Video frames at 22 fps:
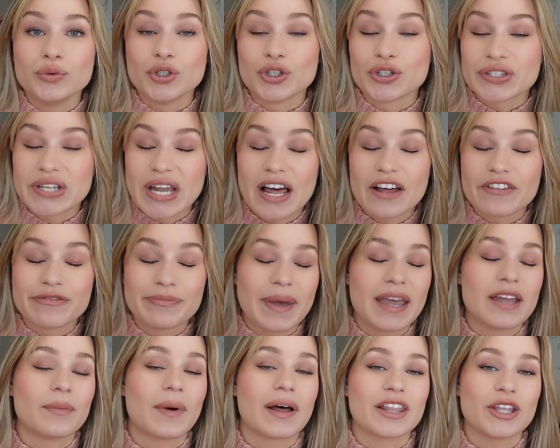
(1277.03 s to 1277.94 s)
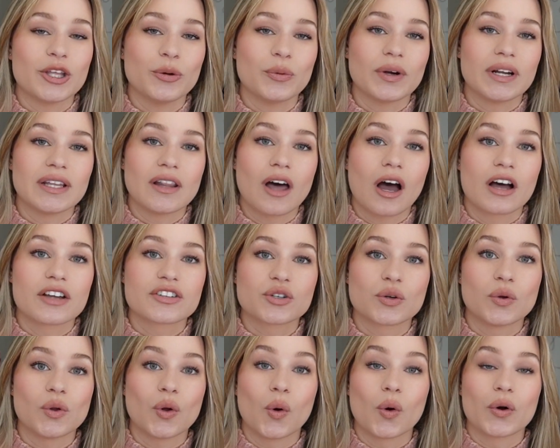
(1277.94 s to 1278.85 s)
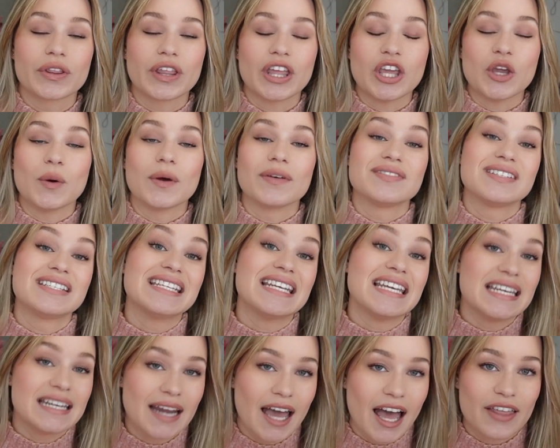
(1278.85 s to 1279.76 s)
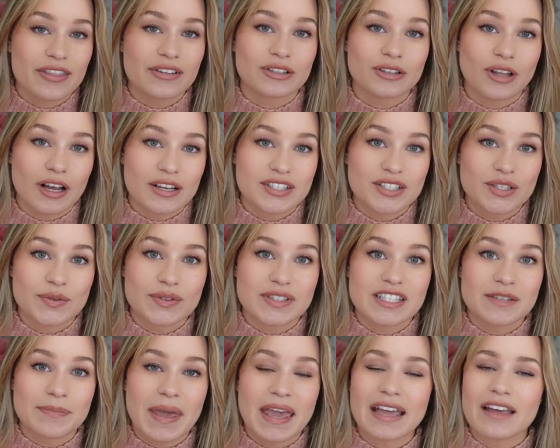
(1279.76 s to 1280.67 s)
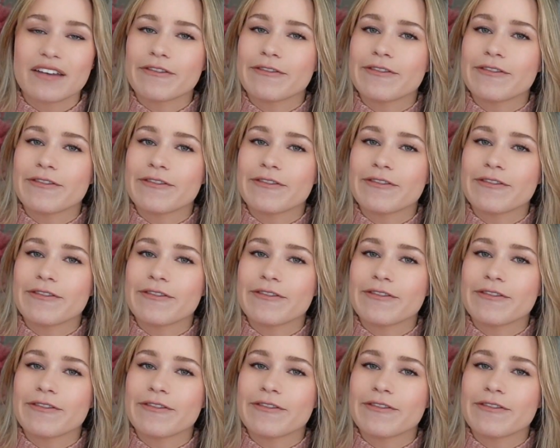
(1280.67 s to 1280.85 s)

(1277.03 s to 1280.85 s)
yourself made while you were in law school or that you have seen other law students make,